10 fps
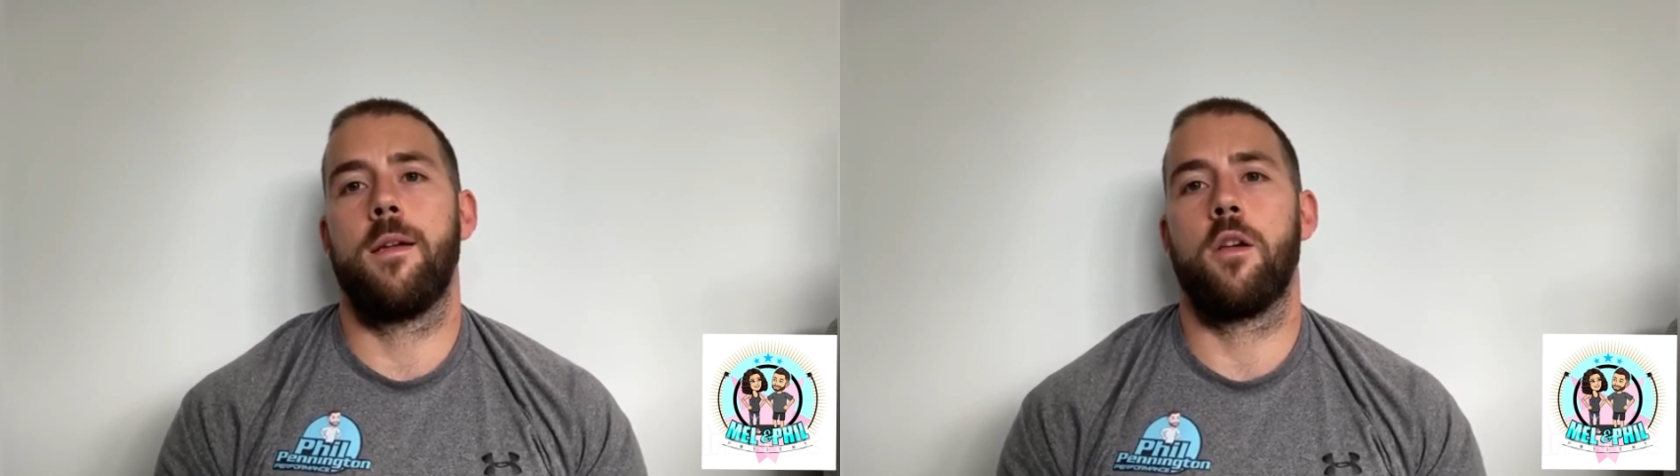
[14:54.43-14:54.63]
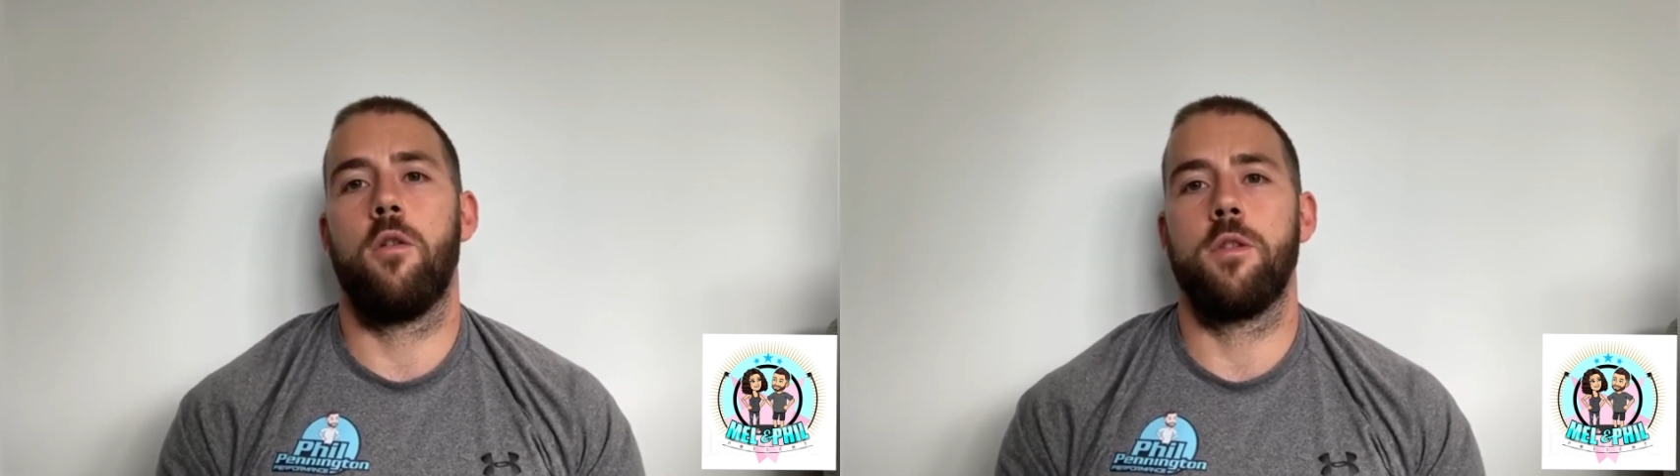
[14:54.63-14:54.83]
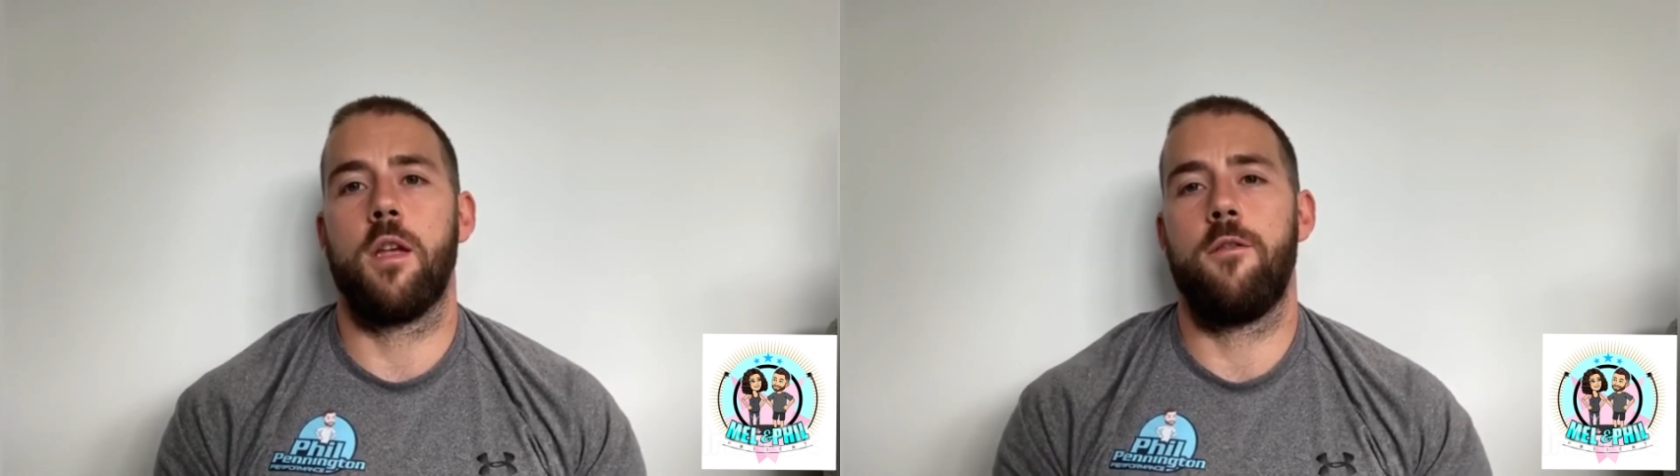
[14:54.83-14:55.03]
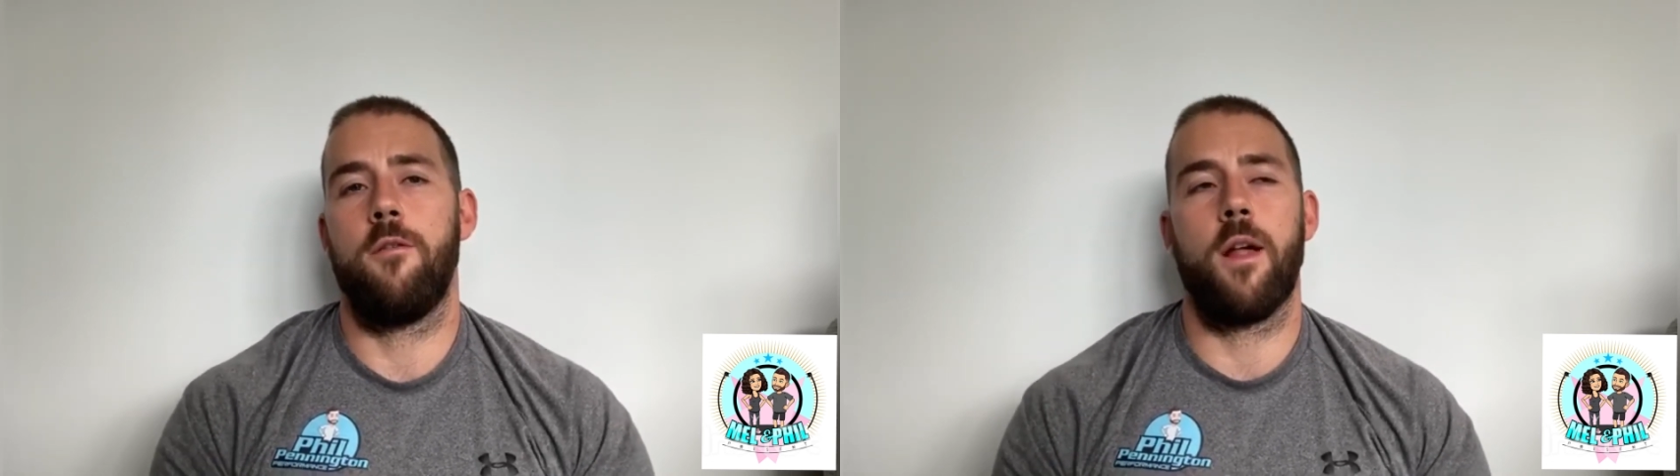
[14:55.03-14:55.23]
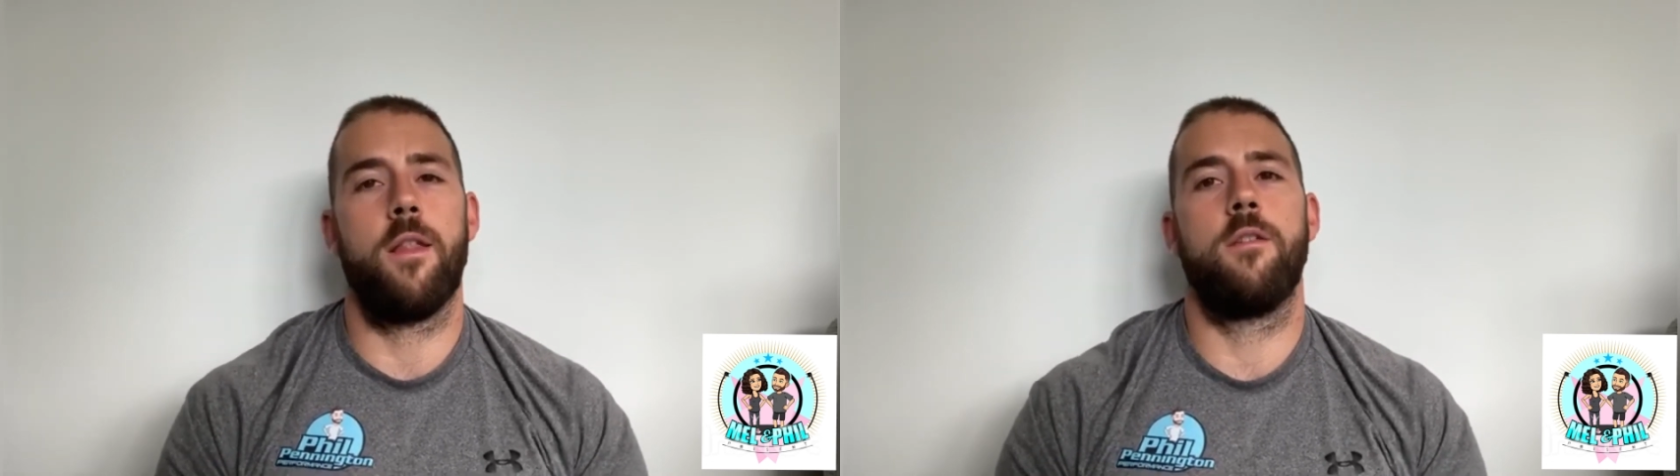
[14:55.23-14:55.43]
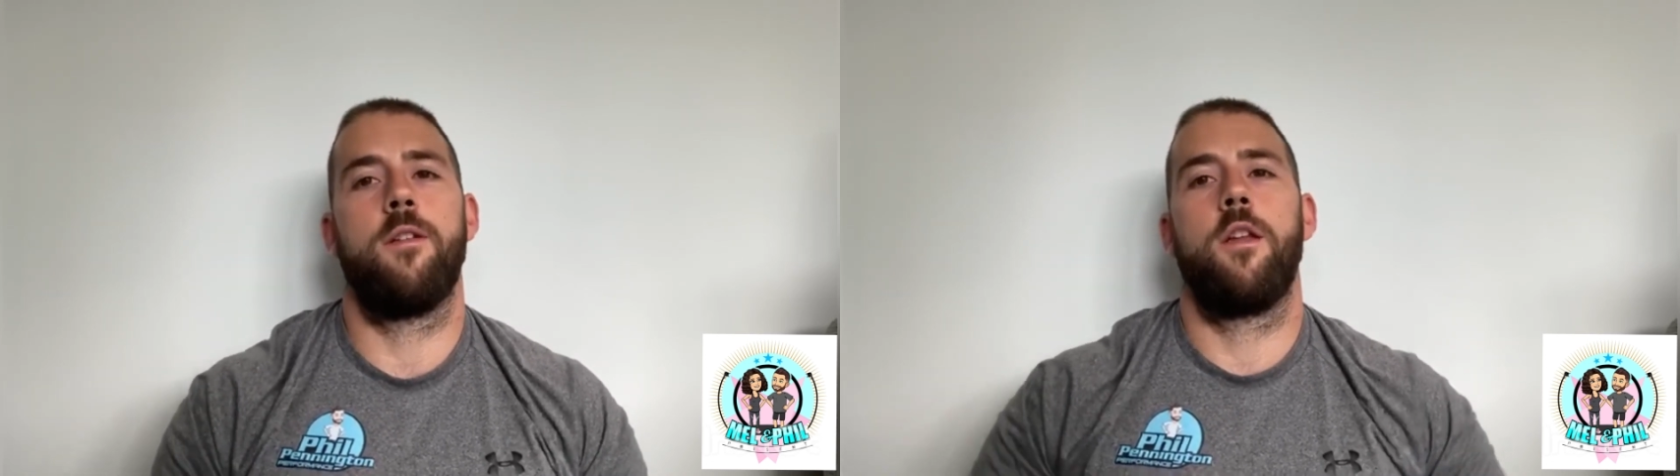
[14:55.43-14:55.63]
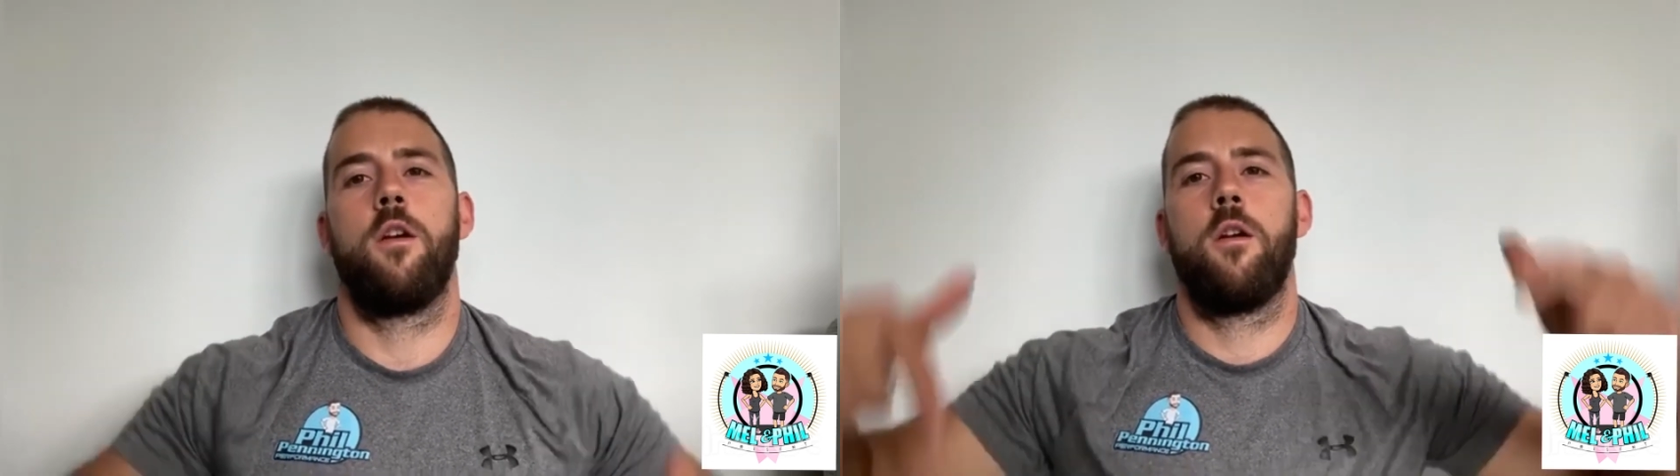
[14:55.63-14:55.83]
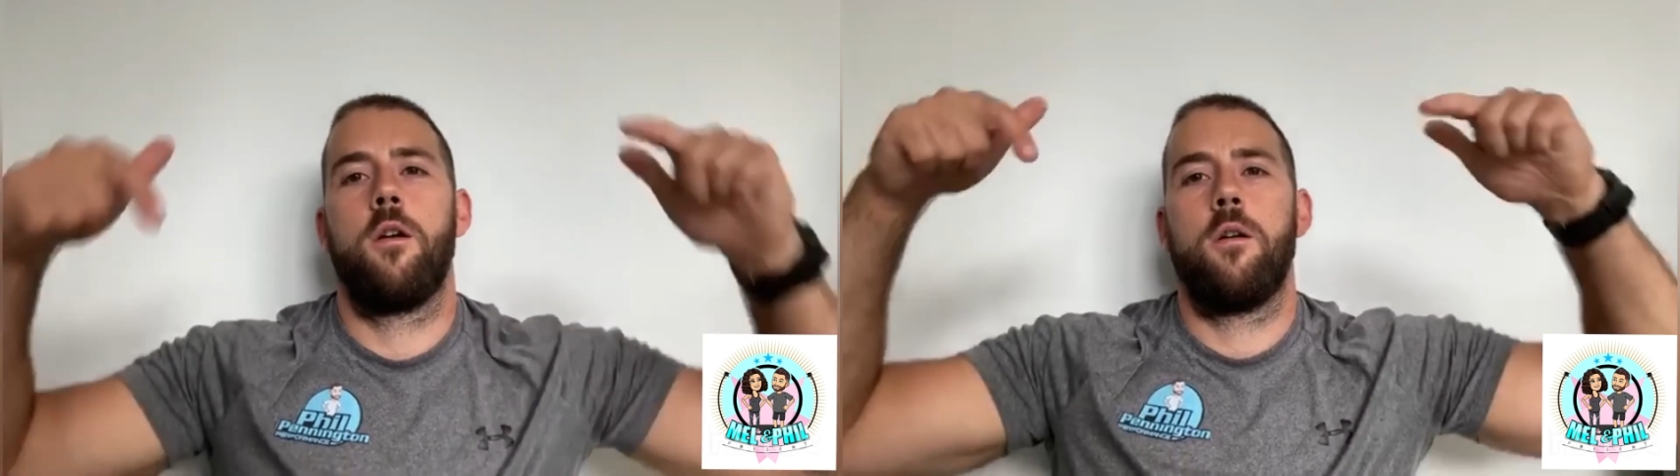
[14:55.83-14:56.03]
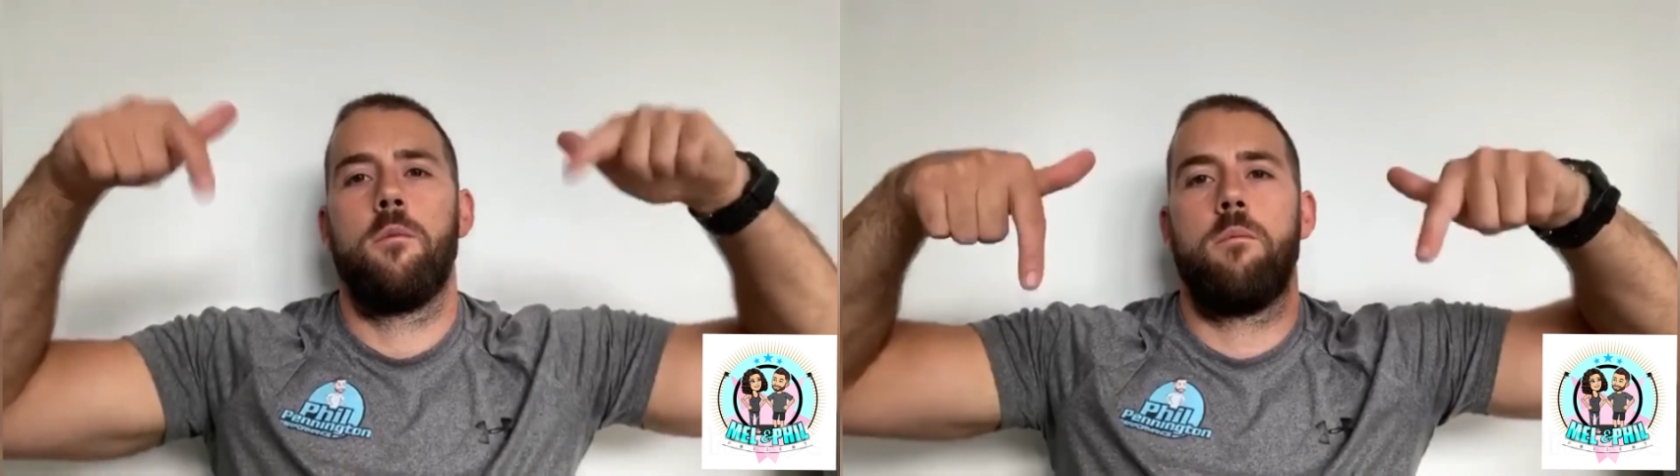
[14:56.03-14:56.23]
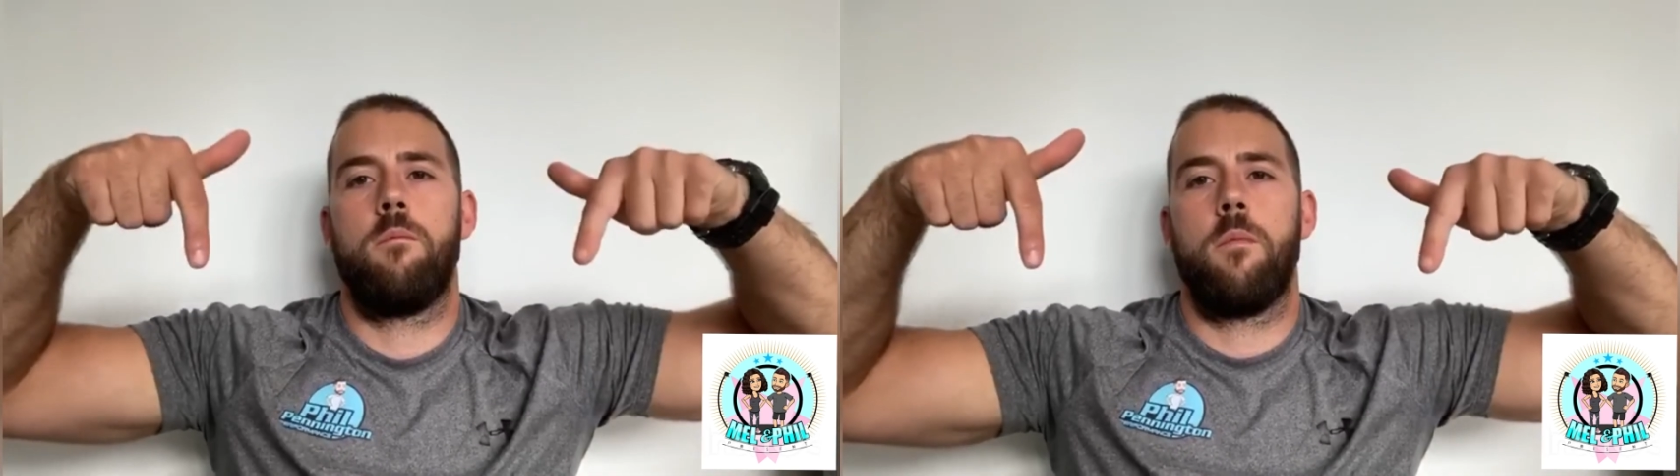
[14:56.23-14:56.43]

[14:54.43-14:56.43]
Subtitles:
As always, if you've liked this video,